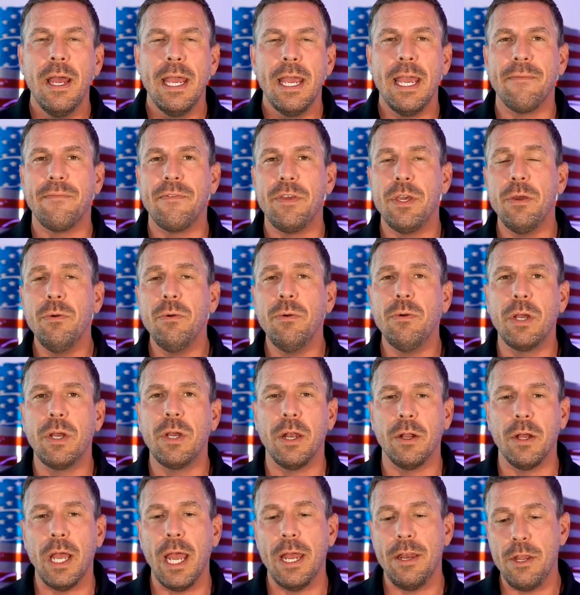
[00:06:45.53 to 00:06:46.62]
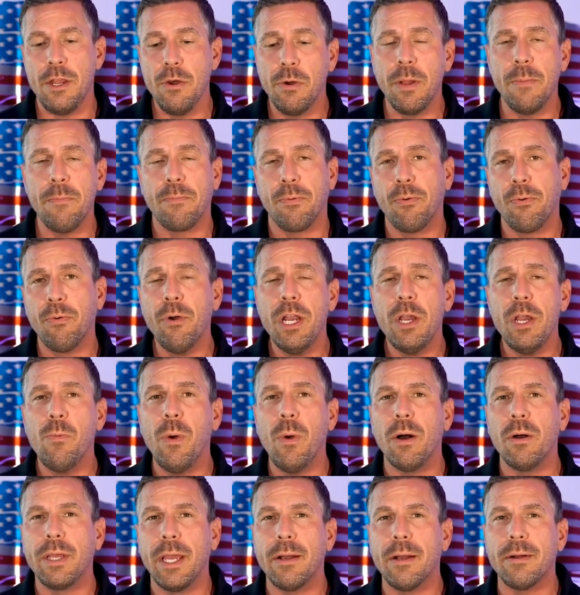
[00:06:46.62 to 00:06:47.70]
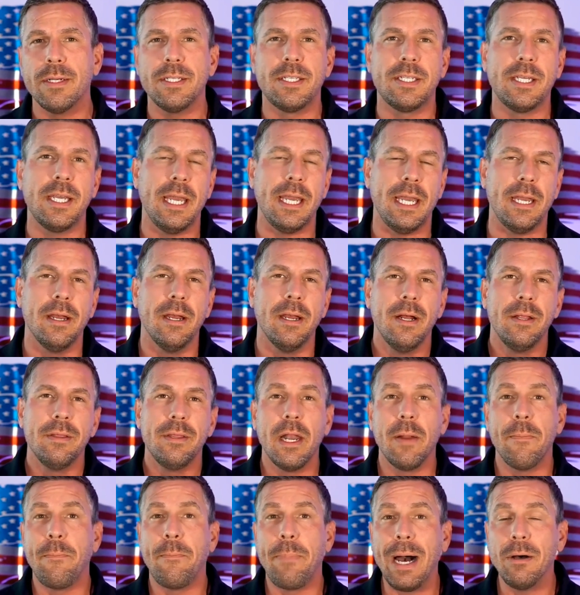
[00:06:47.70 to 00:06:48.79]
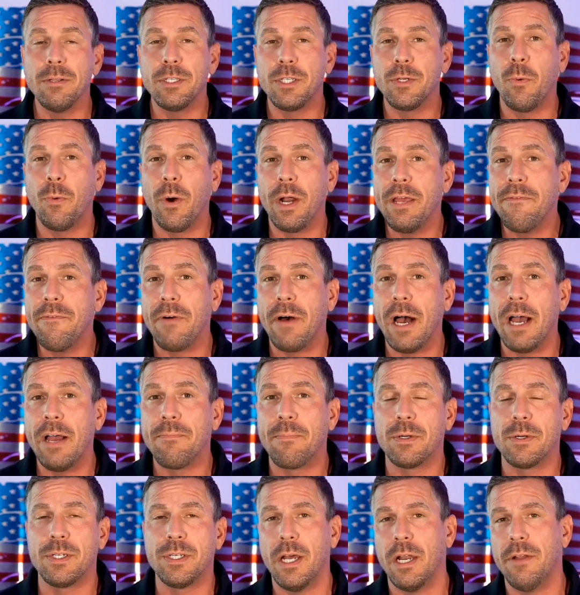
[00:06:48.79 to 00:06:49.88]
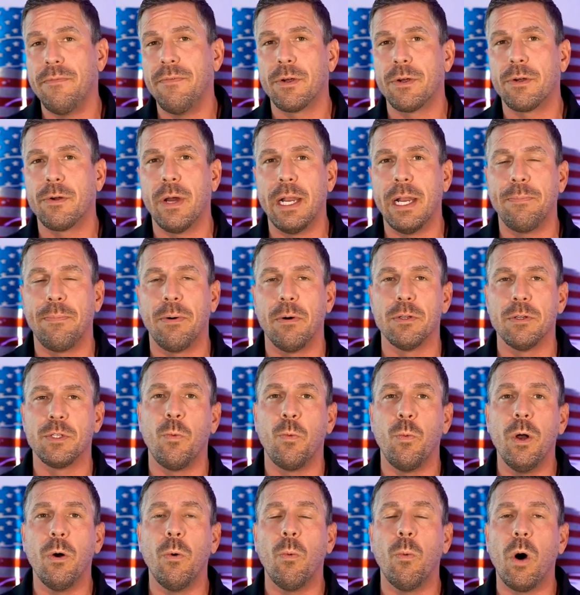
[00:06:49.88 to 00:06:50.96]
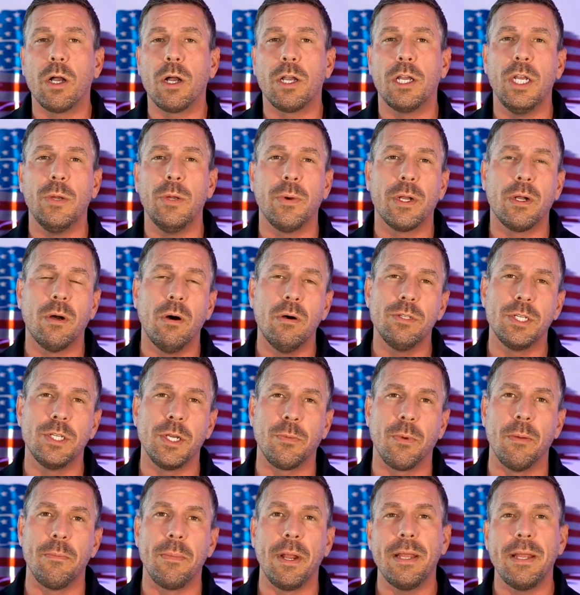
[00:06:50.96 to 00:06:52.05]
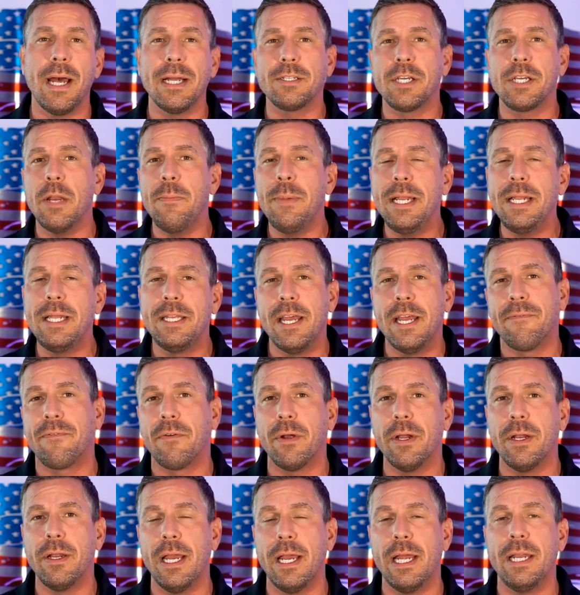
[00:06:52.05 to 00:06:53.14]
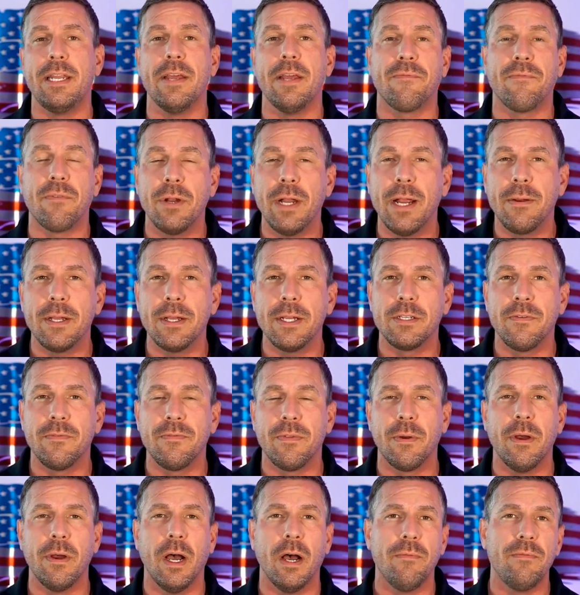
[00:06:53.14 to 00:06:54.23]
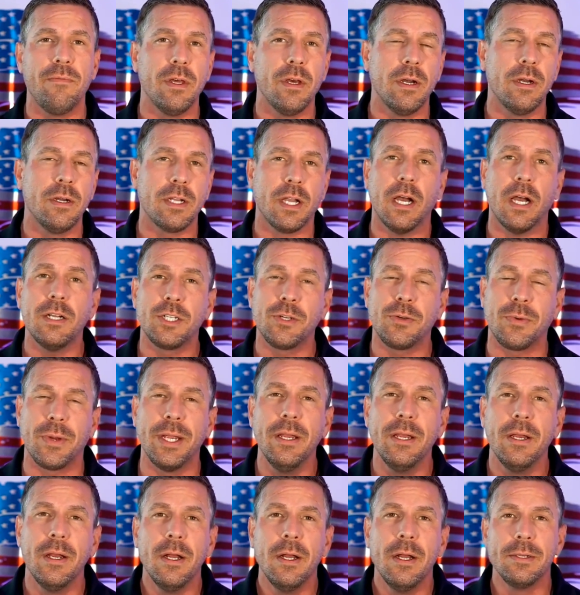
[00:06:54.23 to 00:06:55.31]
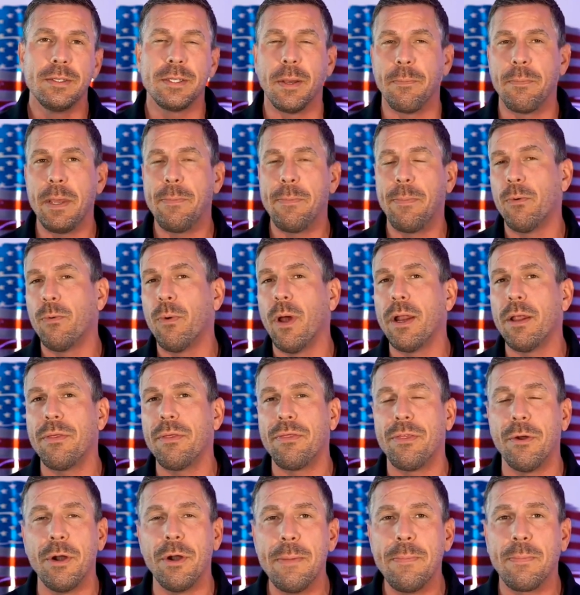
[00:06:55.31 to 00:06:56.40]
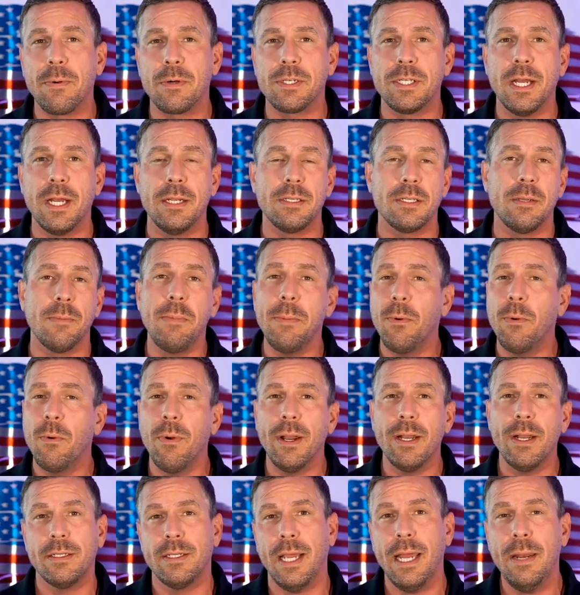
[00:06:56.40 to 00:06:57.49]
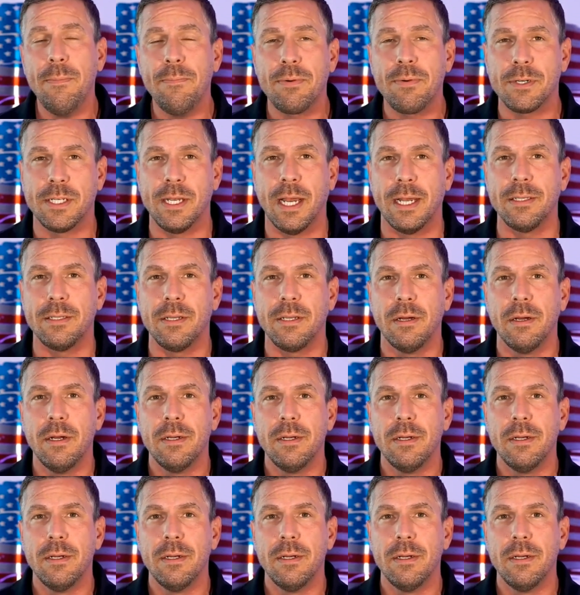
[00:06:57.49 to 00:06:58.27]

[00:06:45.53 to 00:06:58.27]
If you can, and you can pretty well guarantee that about 25% of your credit pulls will walk into a closing room. Now that's going to be different in different areas of the country. Some people run a 30%, some people run a 10%.